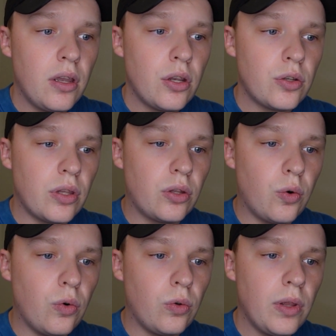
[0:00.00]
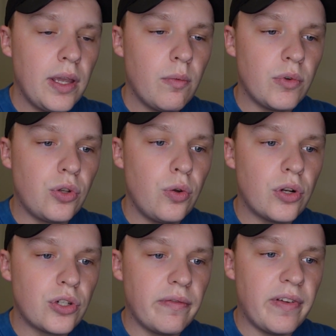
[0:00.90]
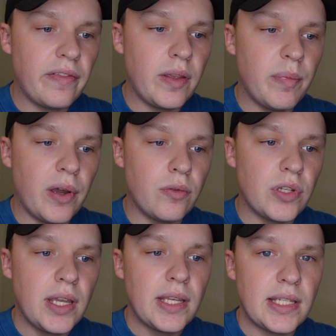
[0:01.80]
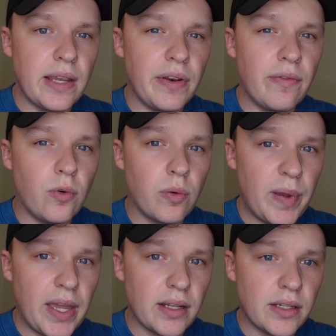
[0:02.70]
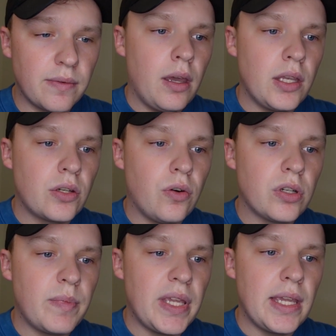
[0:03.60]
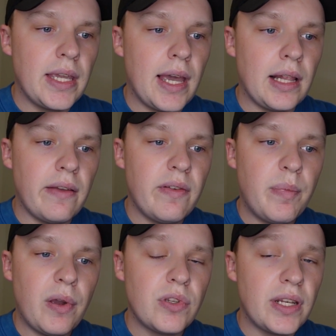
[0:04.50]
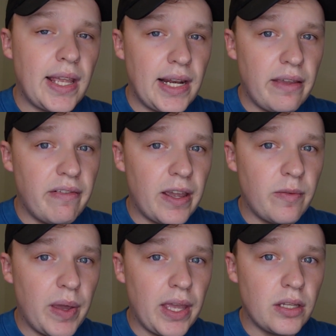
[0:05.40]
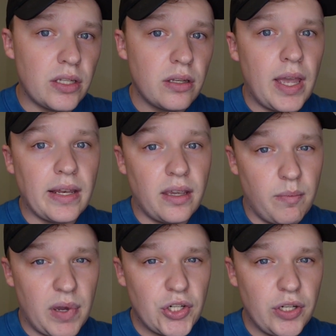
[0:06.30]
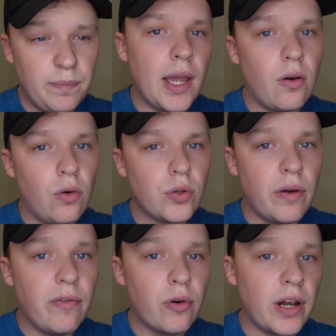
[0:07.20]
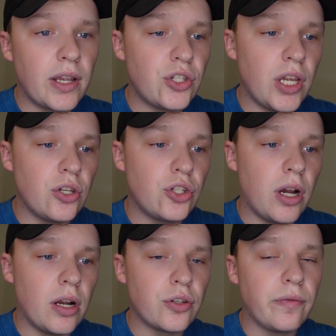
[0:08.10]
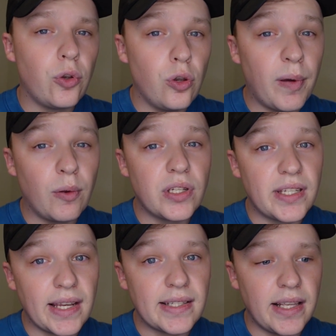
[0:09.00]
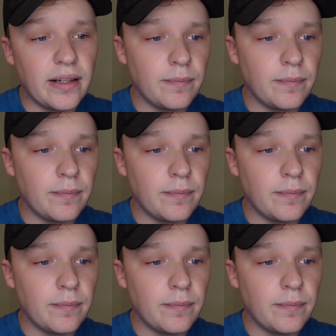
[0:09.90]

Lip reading: So the total was £215.74. It's cost me £11.95 in commission, and also a foreign exchange charge of £2.16.